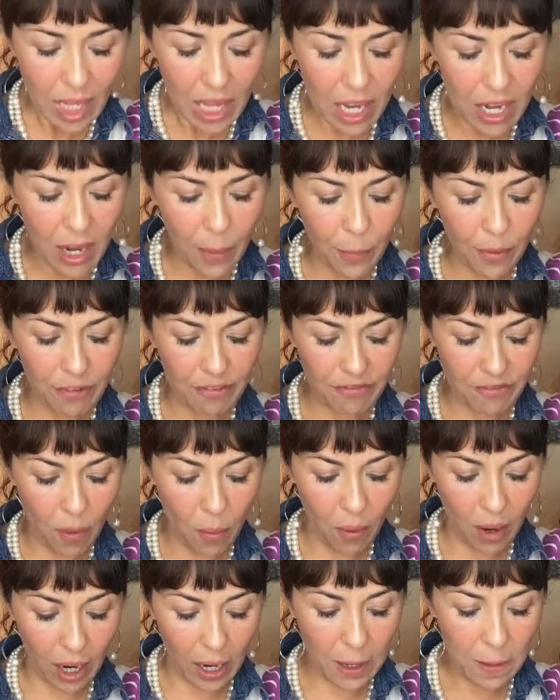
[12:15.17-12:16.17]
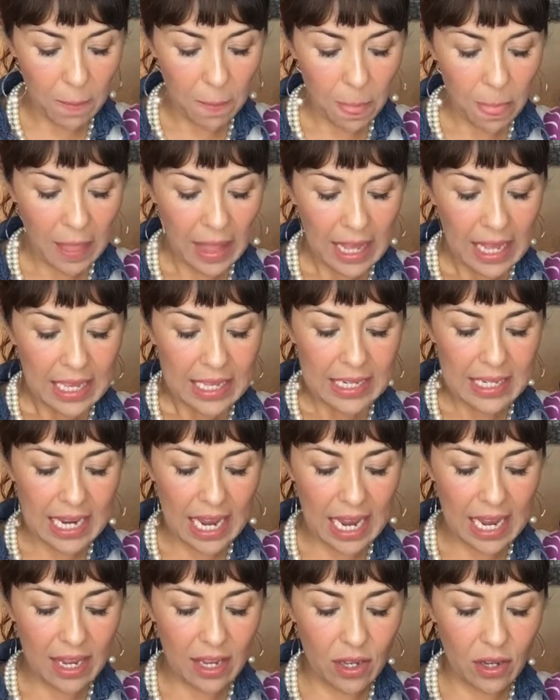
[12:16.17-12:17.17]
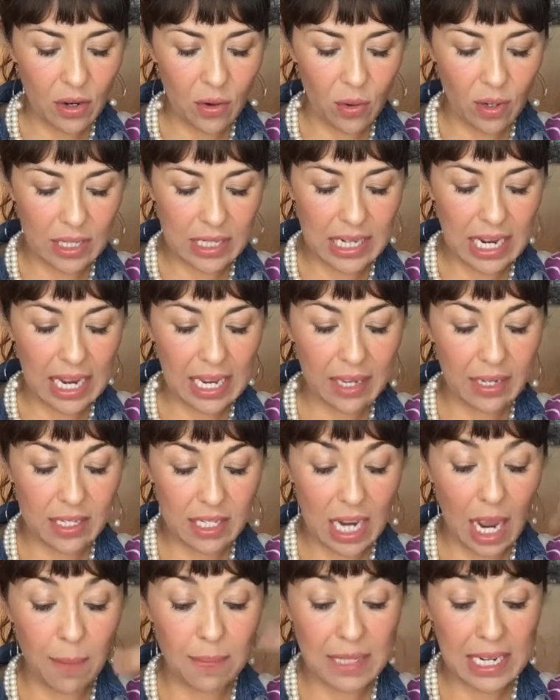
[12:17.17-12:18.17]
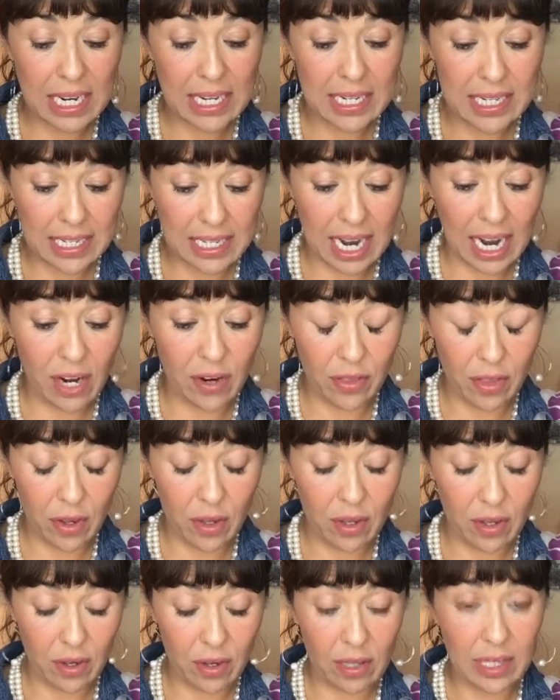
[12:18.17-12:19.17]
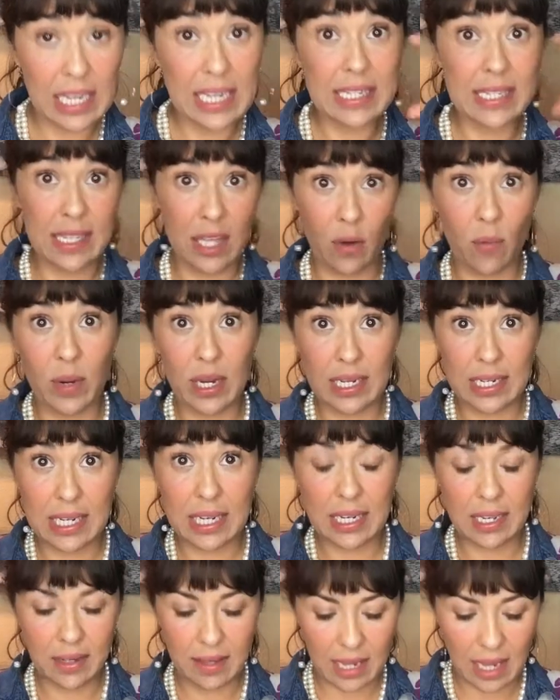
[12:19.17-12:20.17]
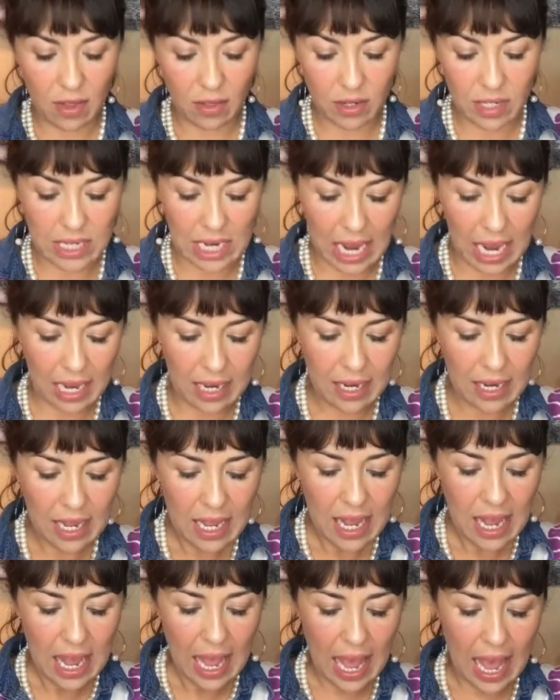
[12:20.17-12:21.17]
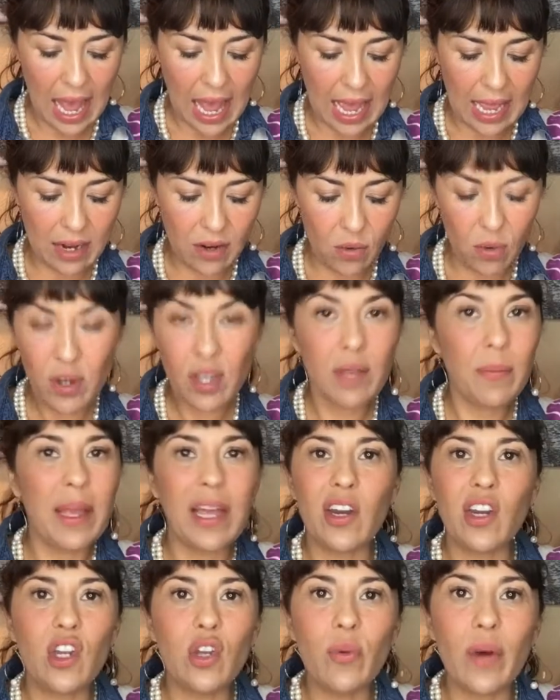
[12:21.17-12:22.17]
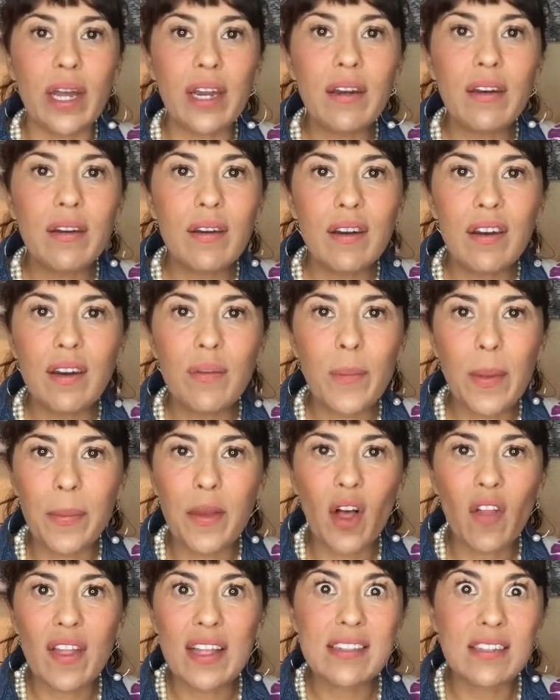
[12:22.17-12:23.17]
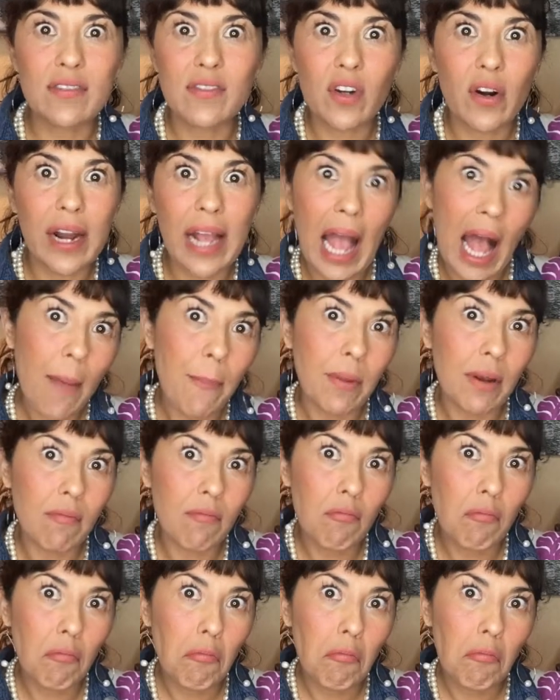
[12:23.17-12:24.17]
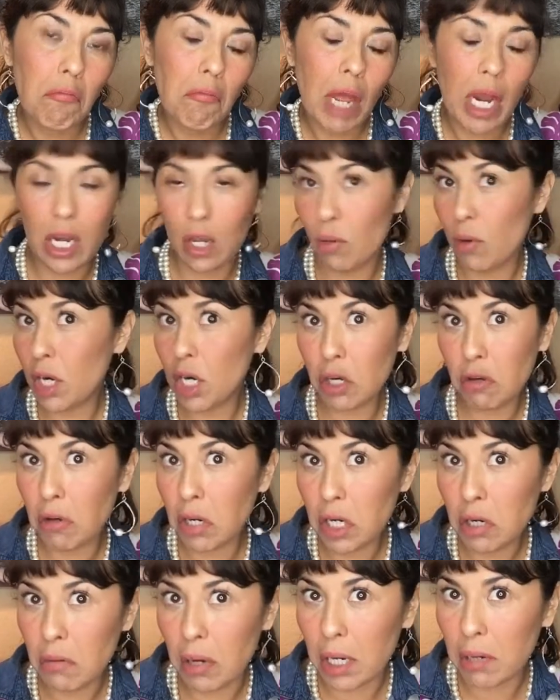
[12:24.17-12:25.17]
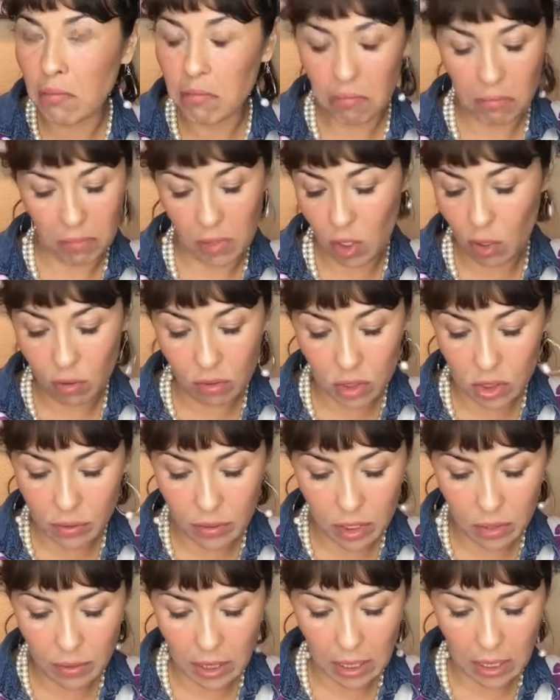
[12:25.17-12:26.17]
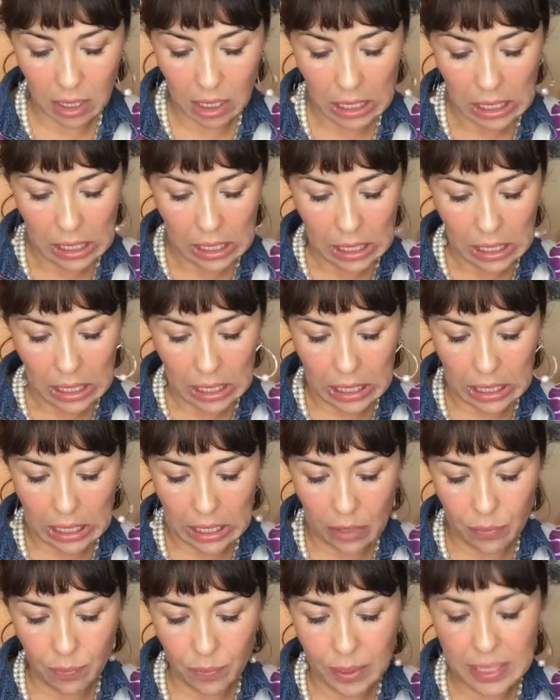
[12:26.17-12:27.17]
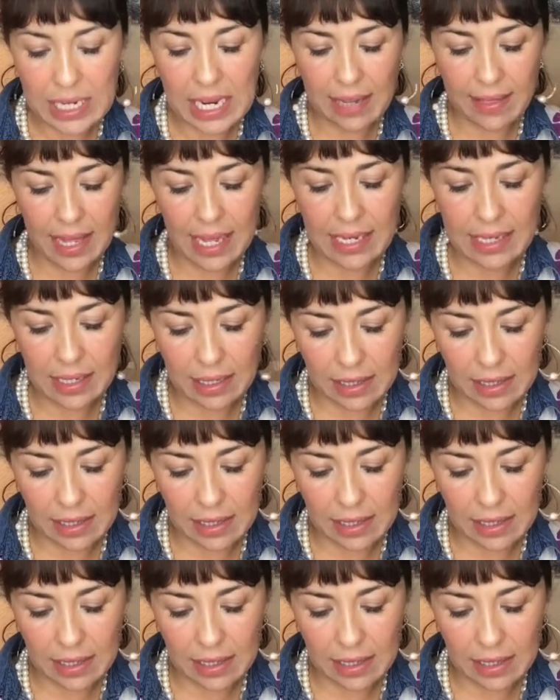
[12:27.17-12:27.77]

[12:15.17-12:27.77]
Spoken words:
Number 4, take your top 10 desire list that we did the other day, or you can make a new one. Maybe all that stuff's already happened and you want to do a new one. Cool, do a new one. But take a